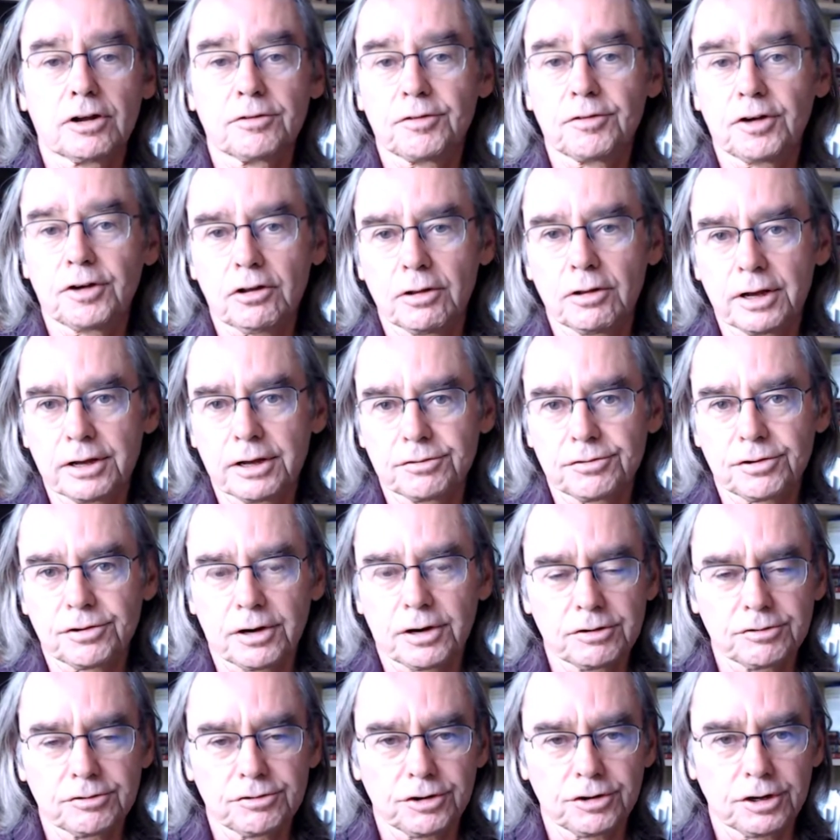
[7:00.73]
of our clients are
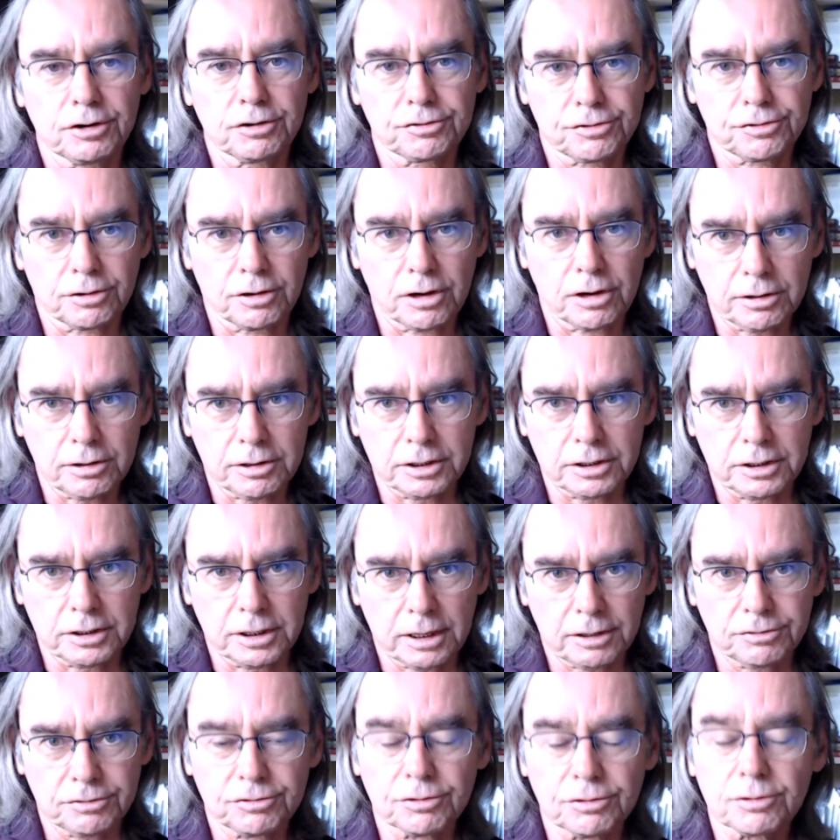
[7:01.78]
engineers or
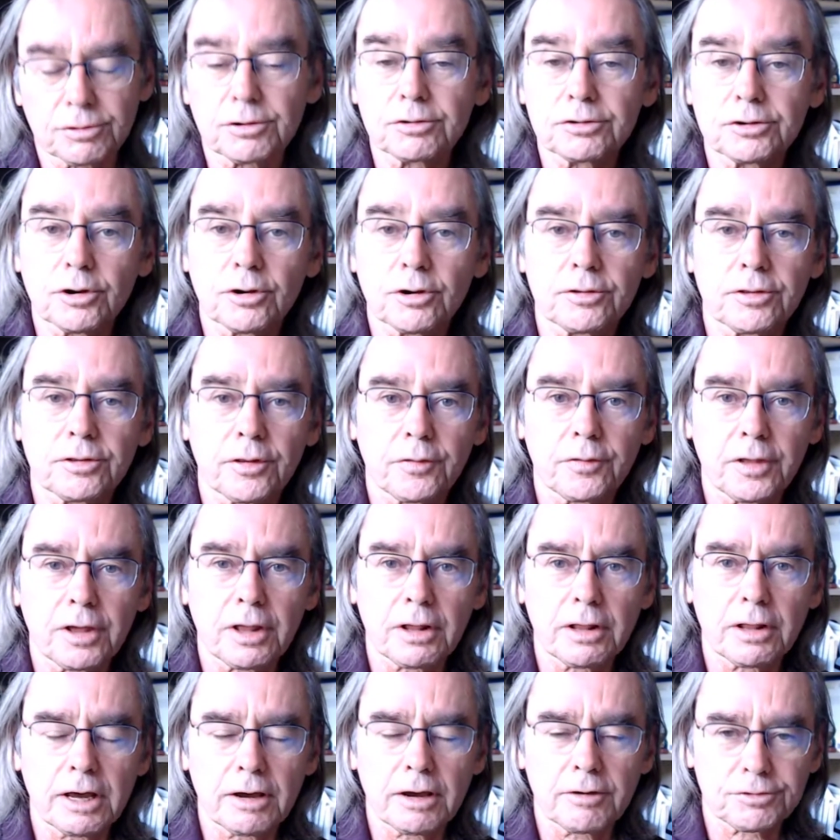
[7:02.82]
architects, so you'll know that they'll
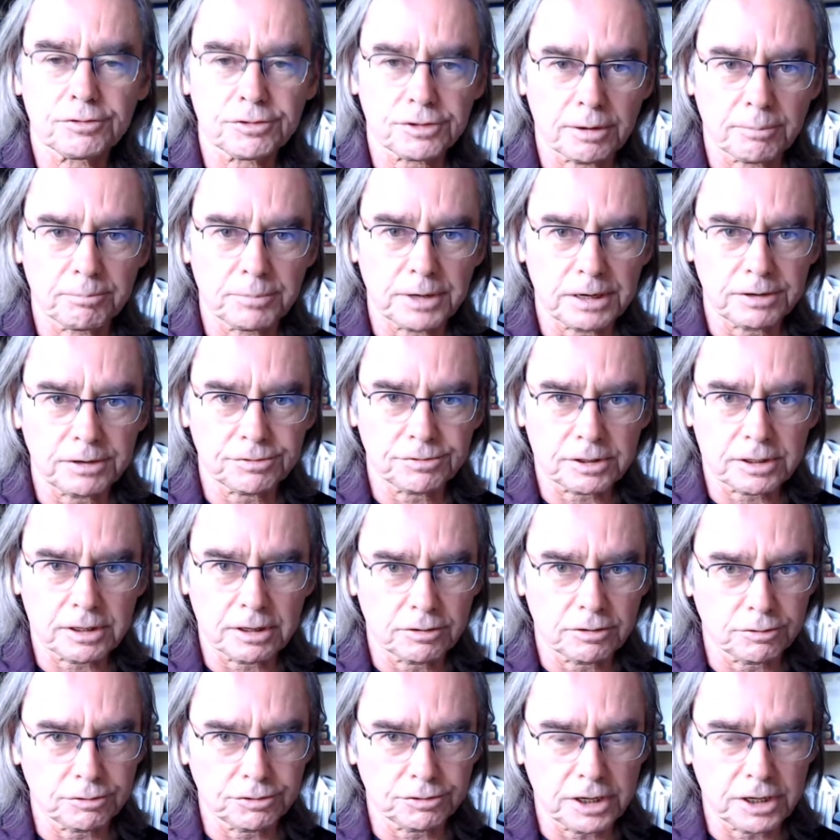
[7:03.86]
have some basic
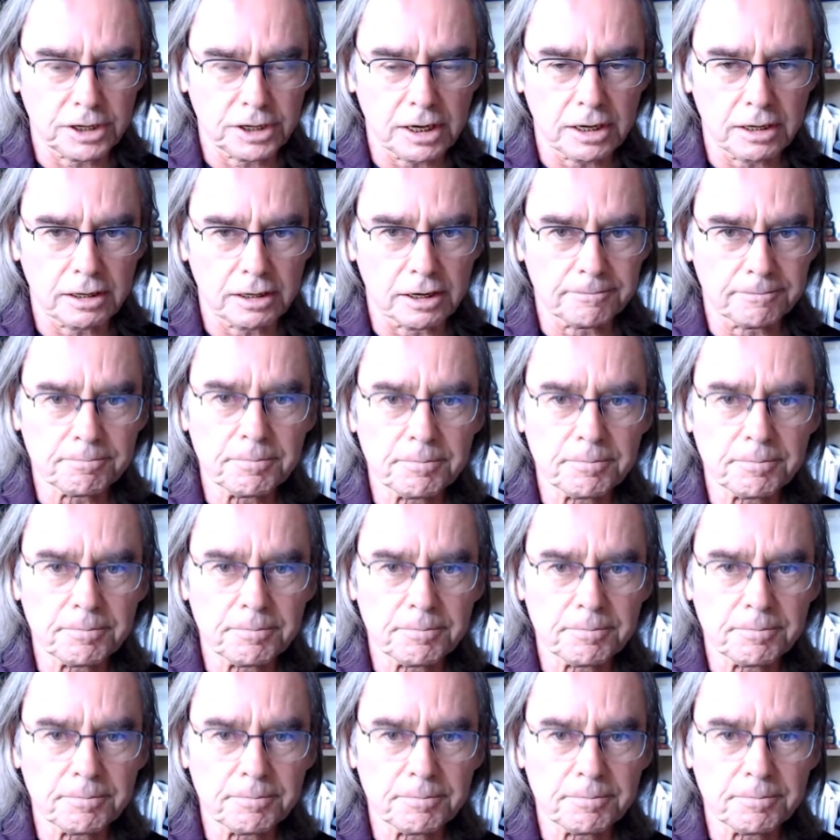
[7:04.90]
understanding.